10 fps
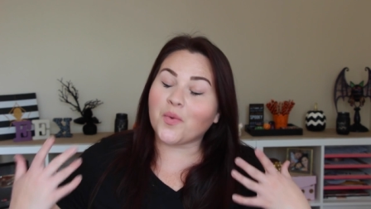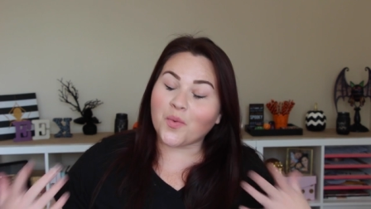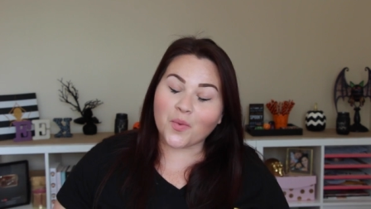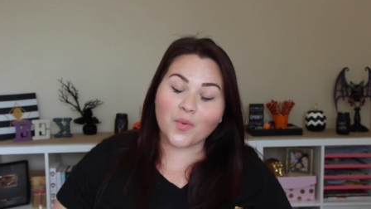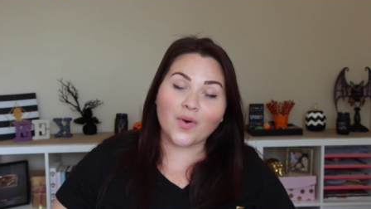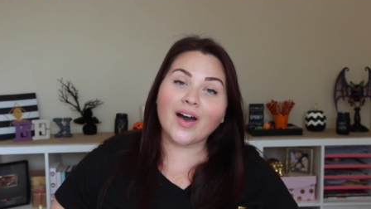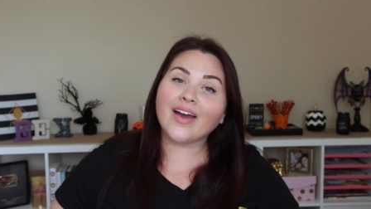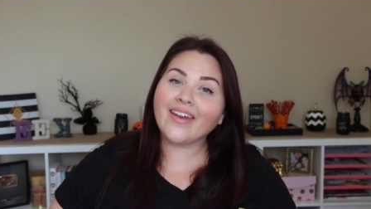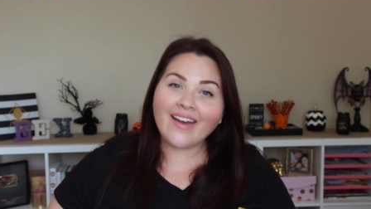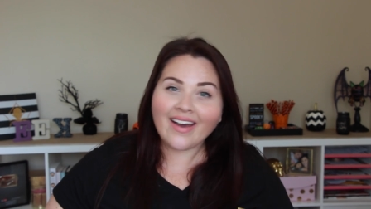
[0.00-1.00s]

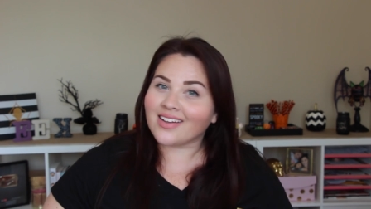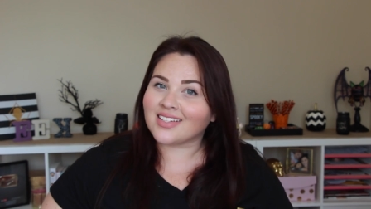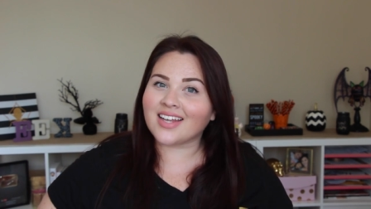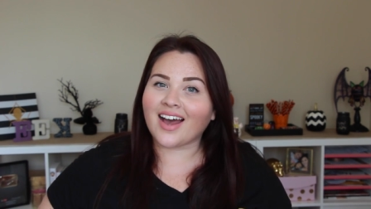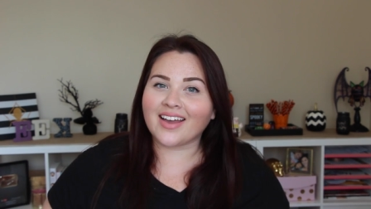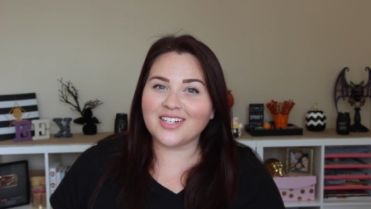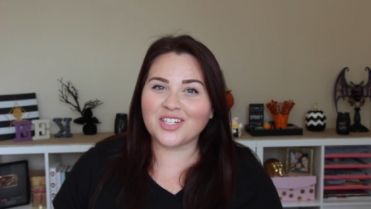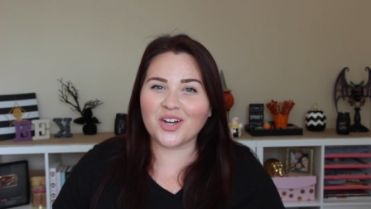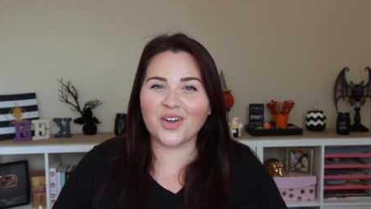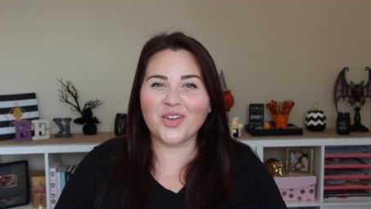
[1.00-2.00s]
why not? I can
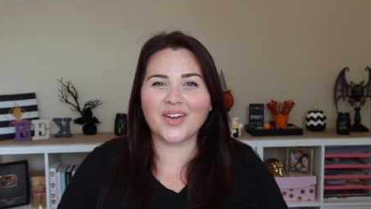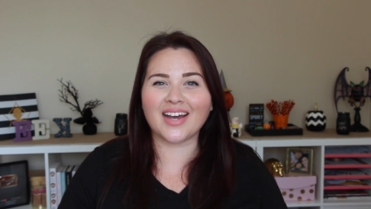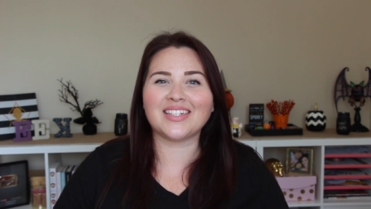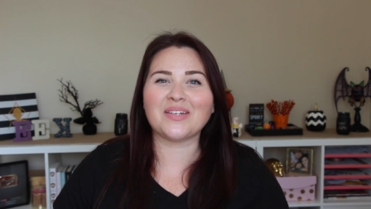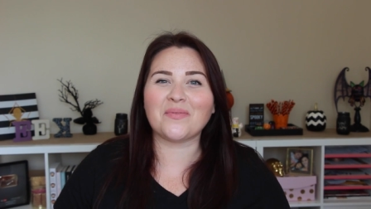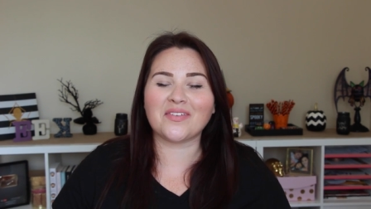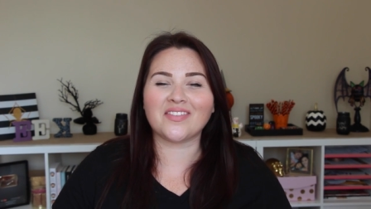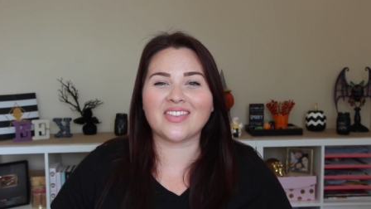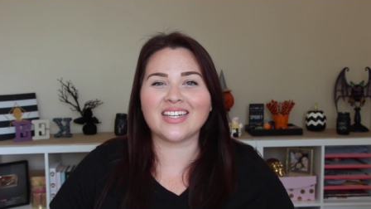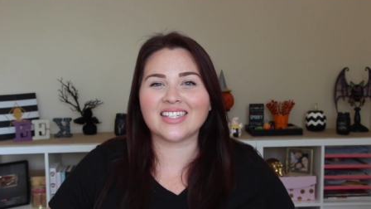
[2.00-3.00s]
show you guys some of
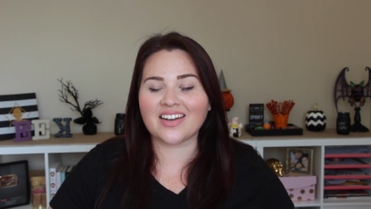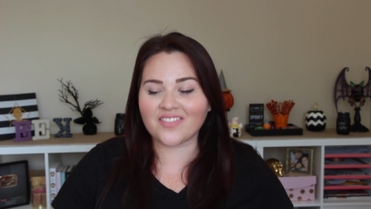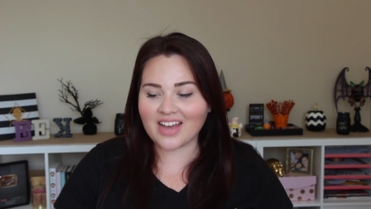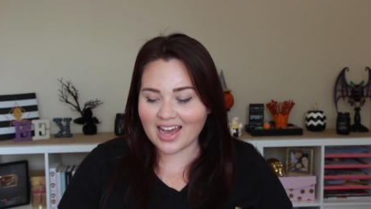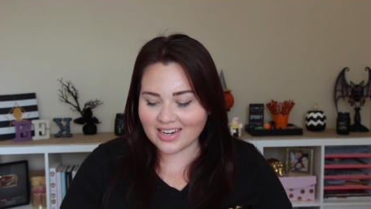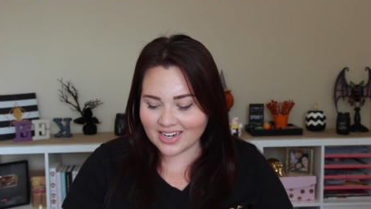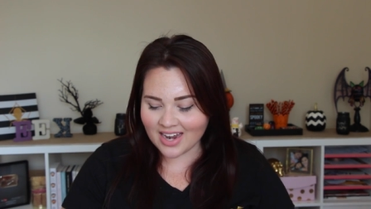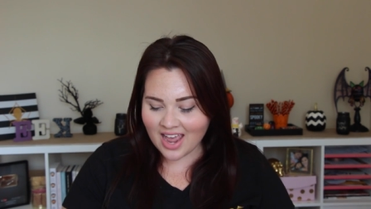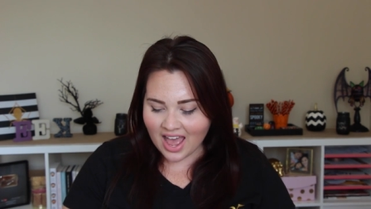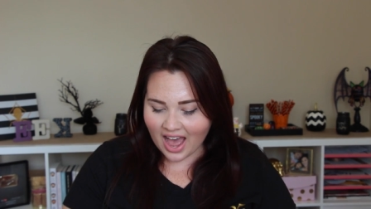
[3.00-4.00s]
the things that I've
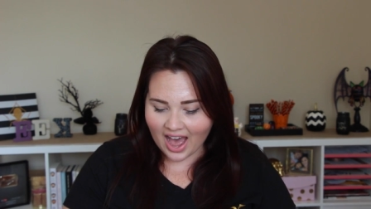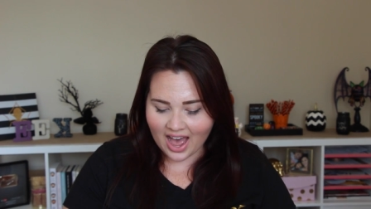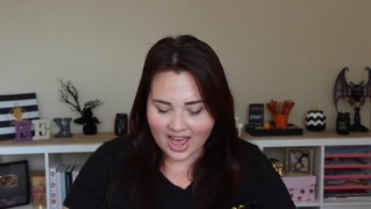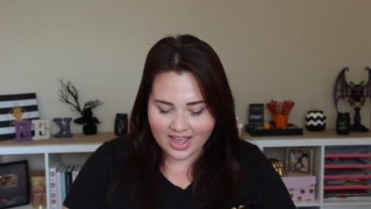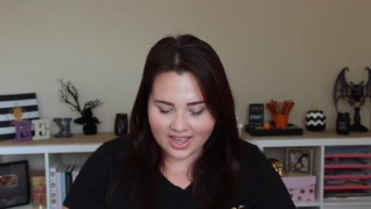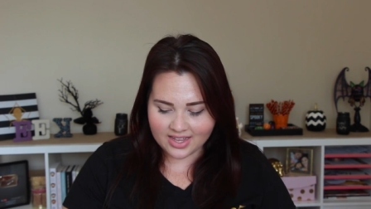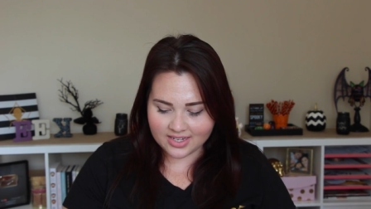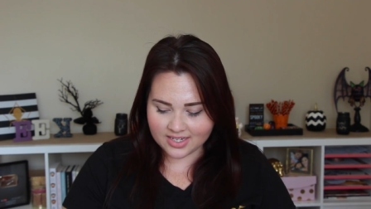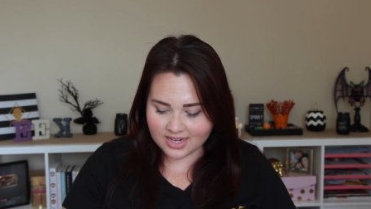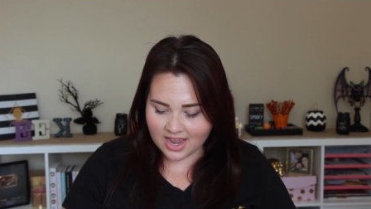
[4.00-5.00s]
gotten.
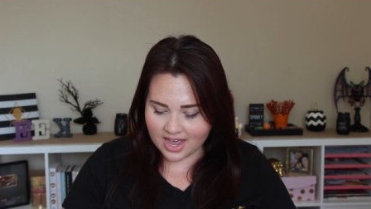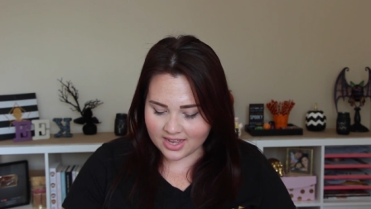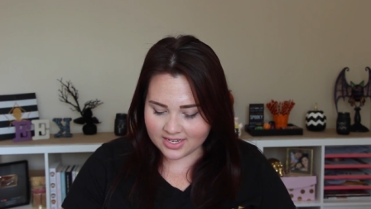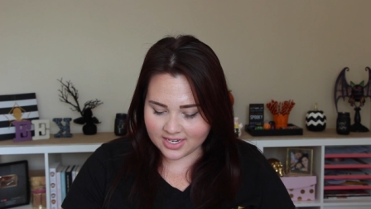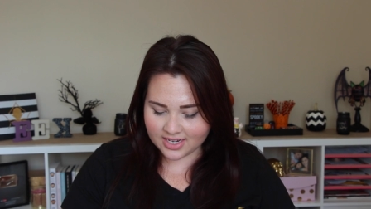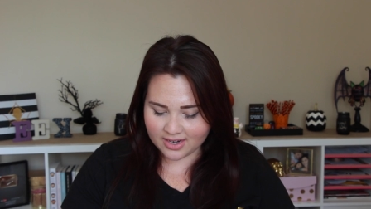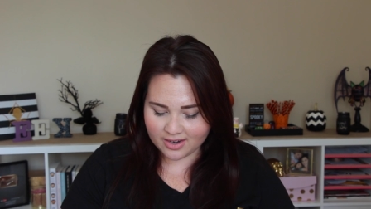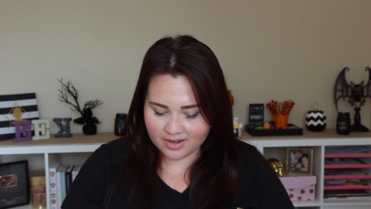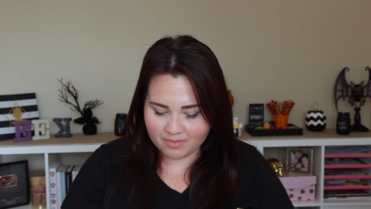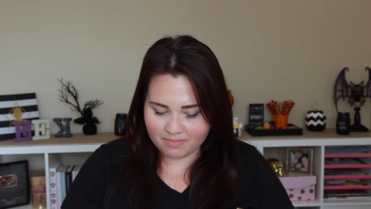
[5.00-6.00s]
I did not
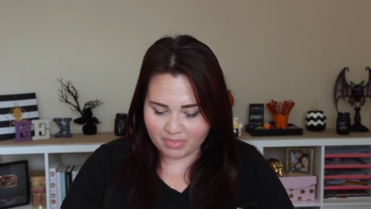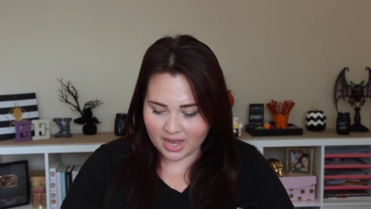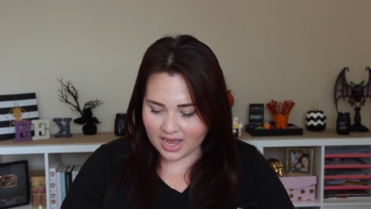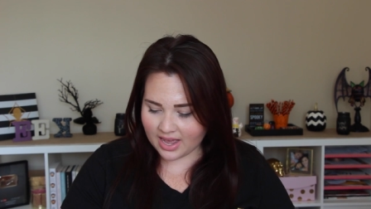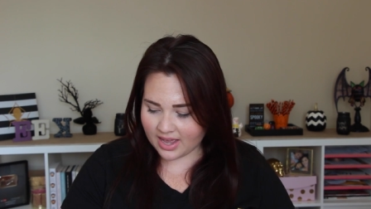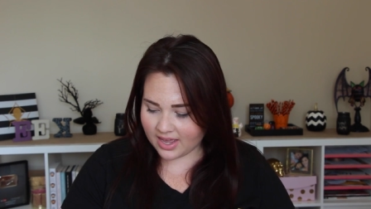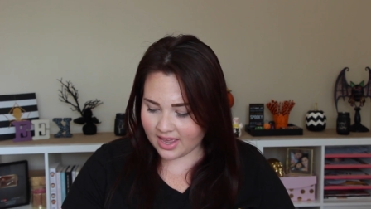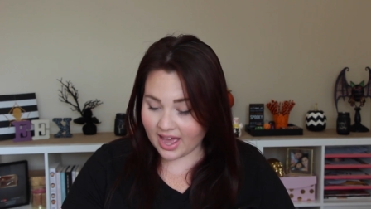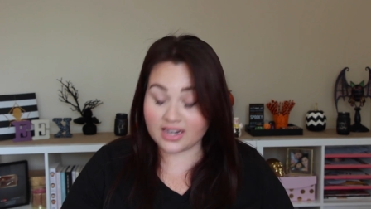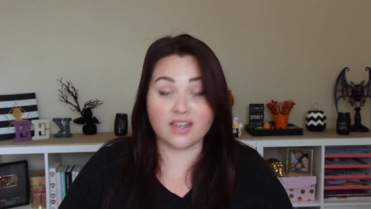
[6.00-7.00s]

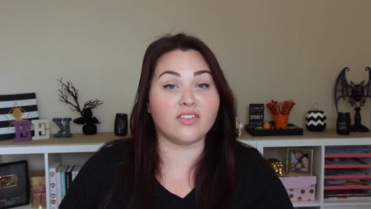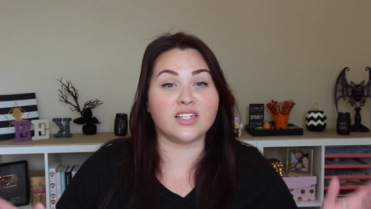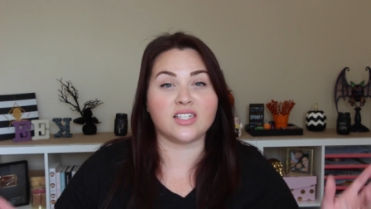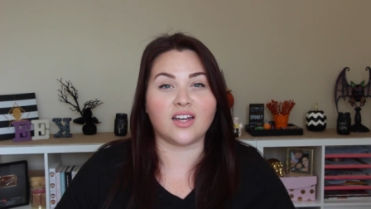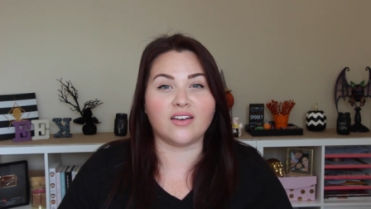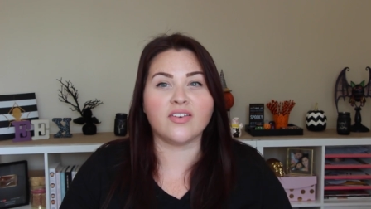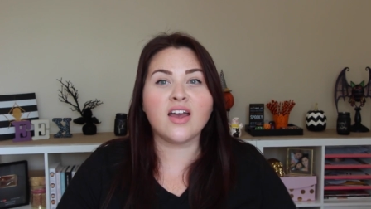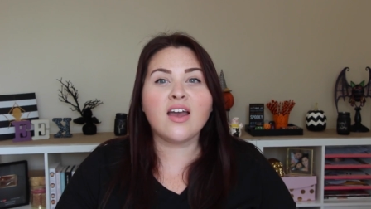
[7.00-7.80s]
buy any of this stuff.